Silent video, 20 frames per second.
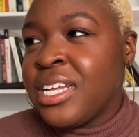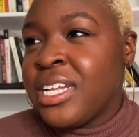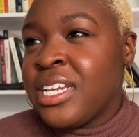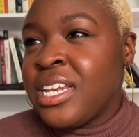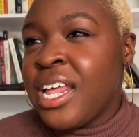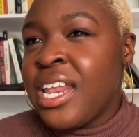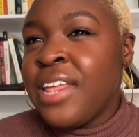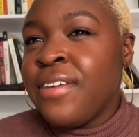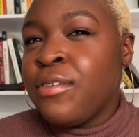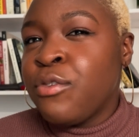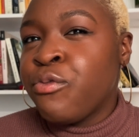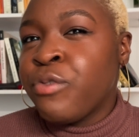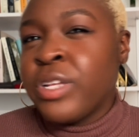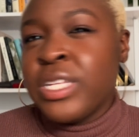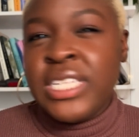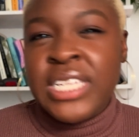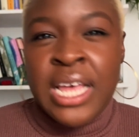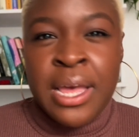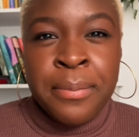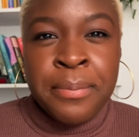not even
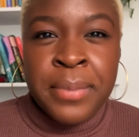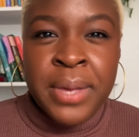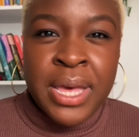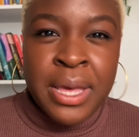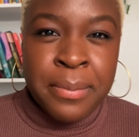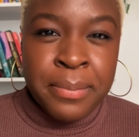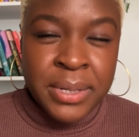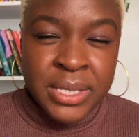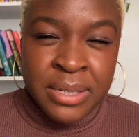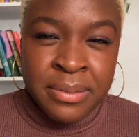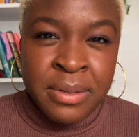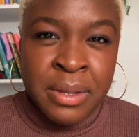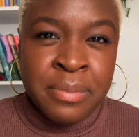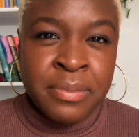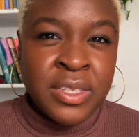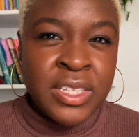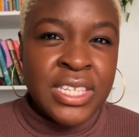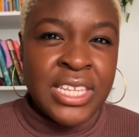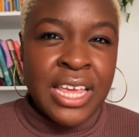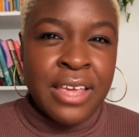resentment, but sometimes
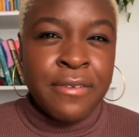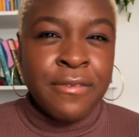it's like